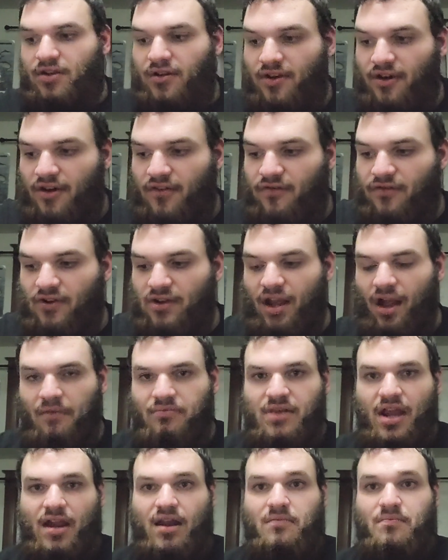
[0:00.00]
For the
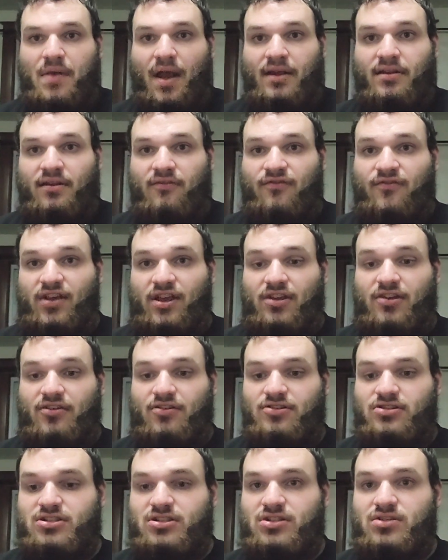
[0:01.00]
updated Bendy
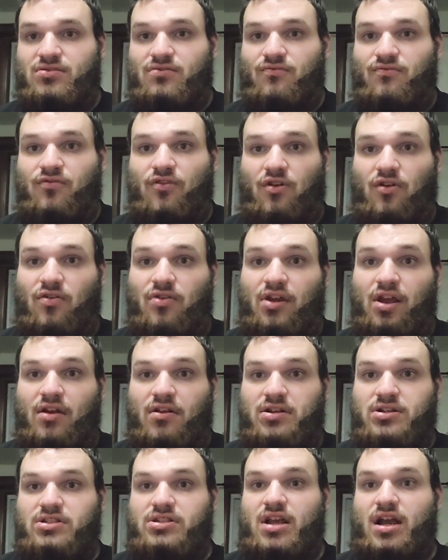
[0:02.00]
figures, for their
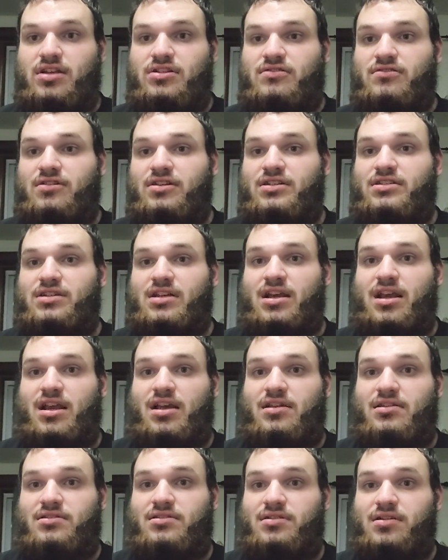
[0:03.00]
accessories
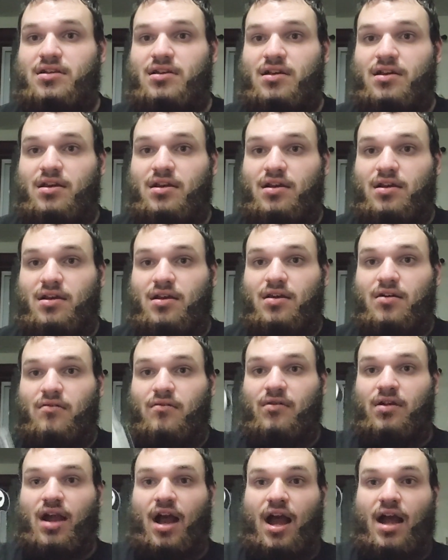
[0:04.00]
is,
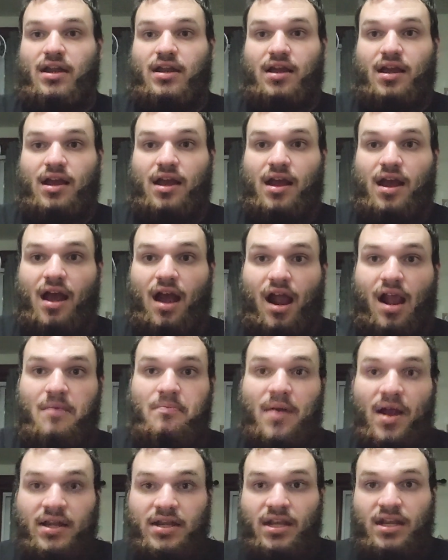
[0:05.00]
we got a
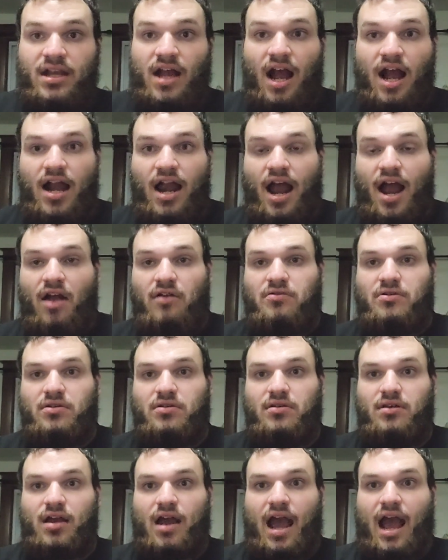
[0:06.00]
Bendy cutout,
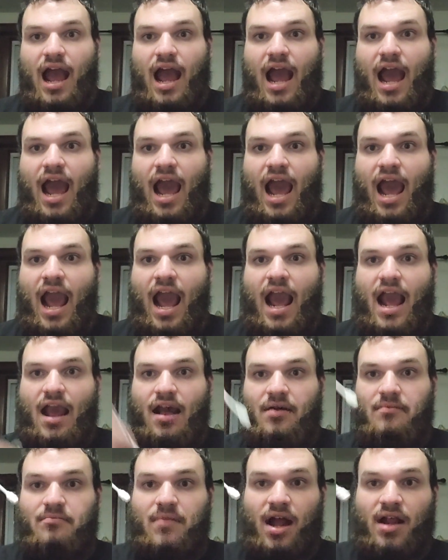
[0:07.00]

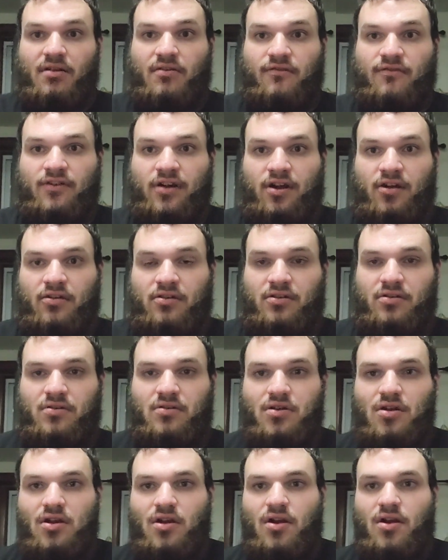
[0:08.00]
a microphone,
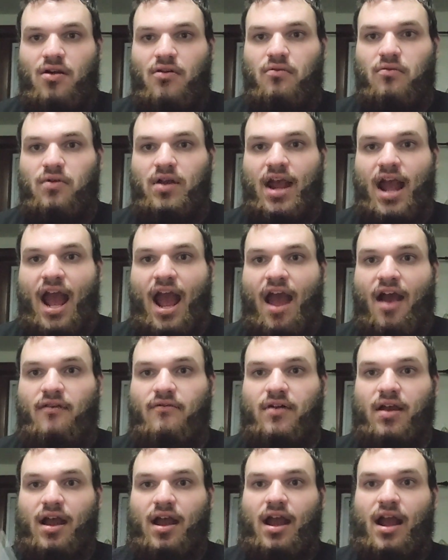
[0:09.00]
we
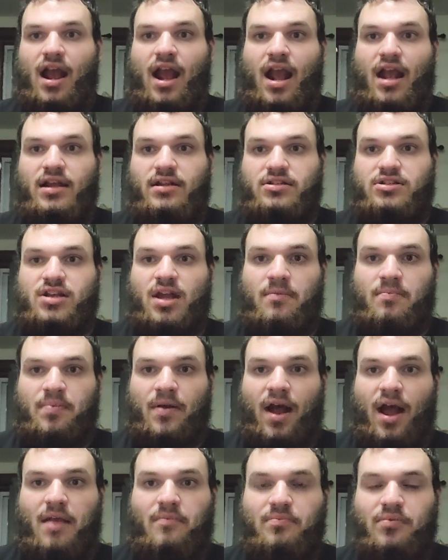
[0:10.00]
have a jet
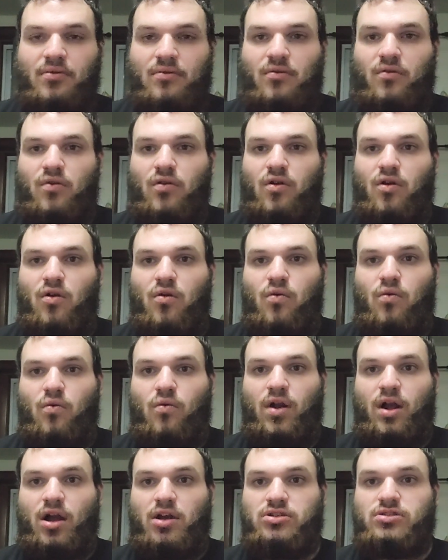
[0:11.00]
pipe,
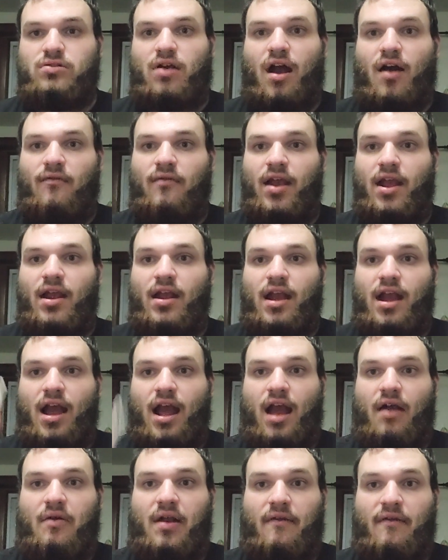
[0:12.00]
we also have
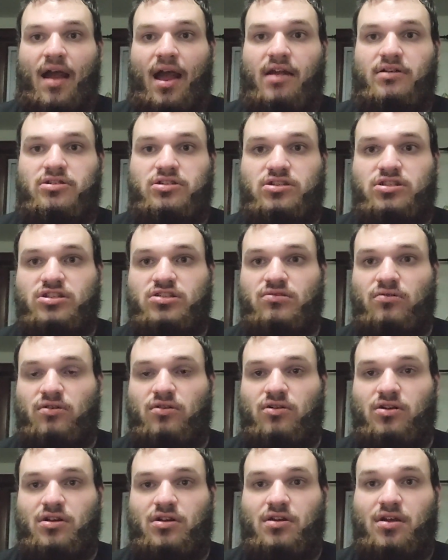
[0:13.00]
Alice's
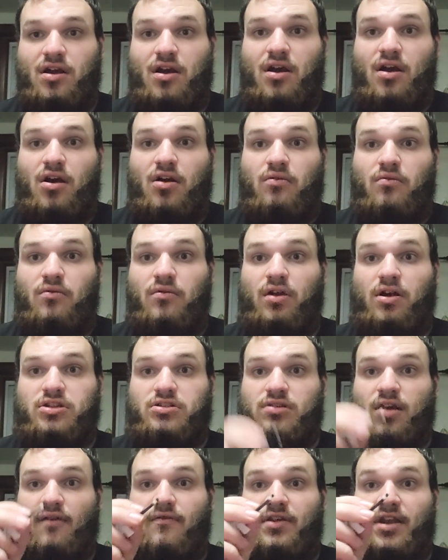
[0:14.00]
sword, you
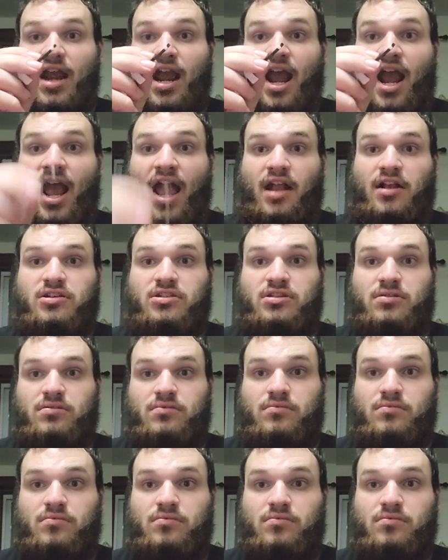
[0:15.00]
also have an axe,